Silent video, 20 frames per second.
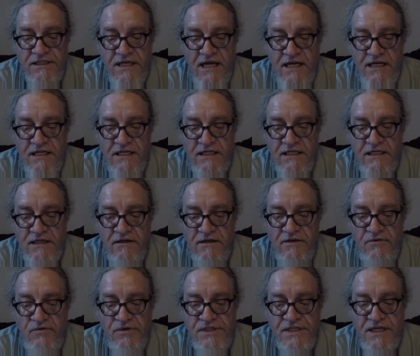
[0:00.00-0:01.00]
yet he clearly
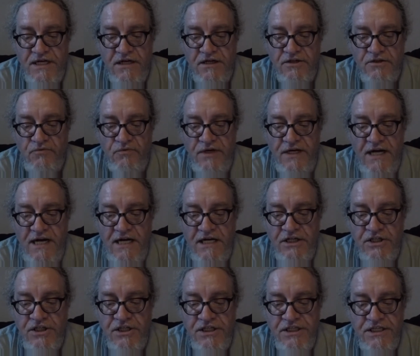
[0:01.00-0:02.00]
was there to
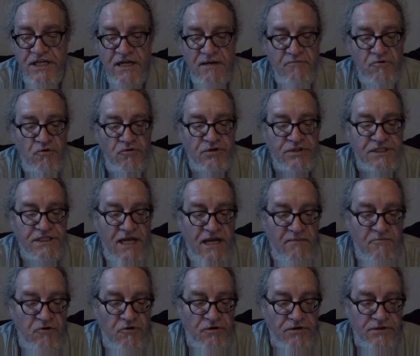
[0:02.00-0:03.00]
rehash the same old,
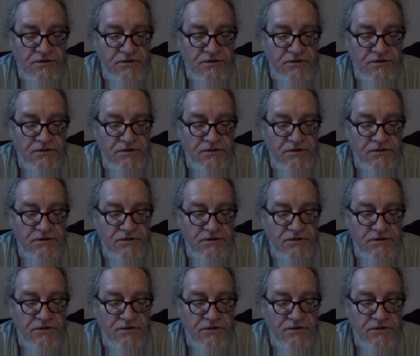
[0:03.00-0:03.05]
same old.